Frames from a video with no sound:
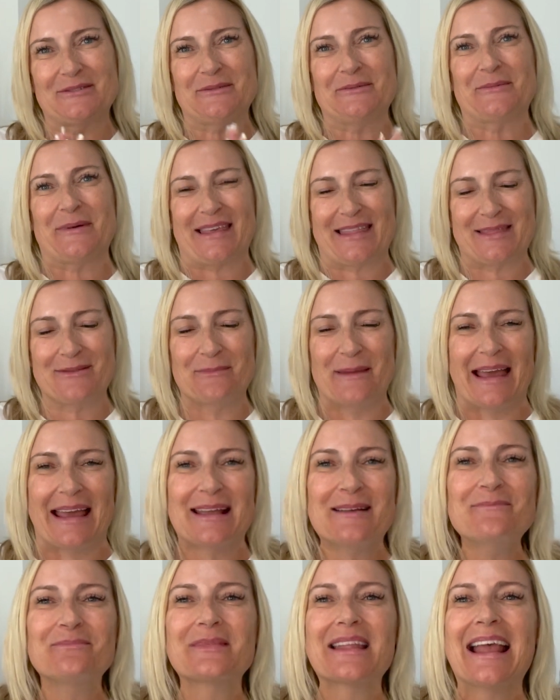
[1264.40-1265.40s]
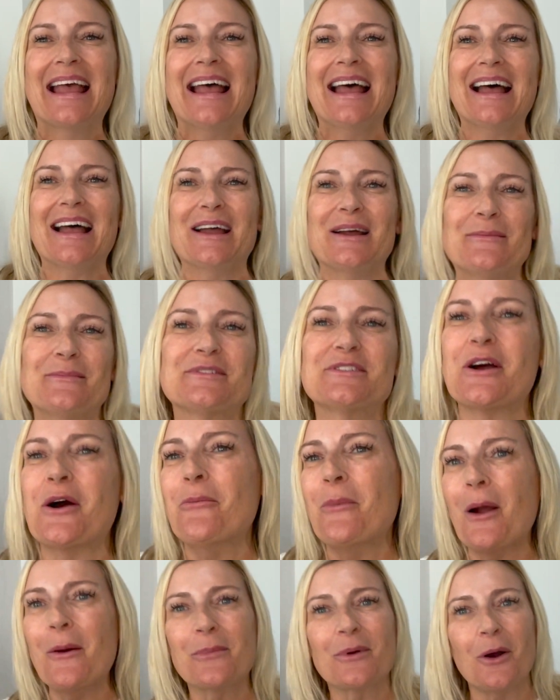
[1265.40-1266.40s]
with me. So
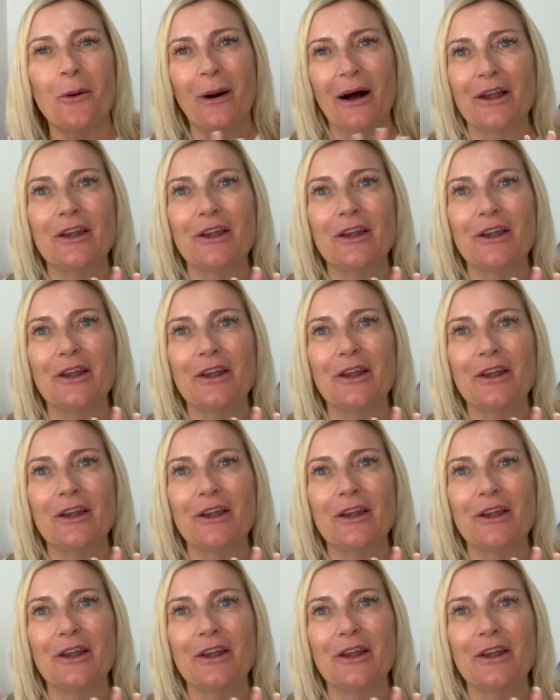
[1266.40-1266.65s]
I won't go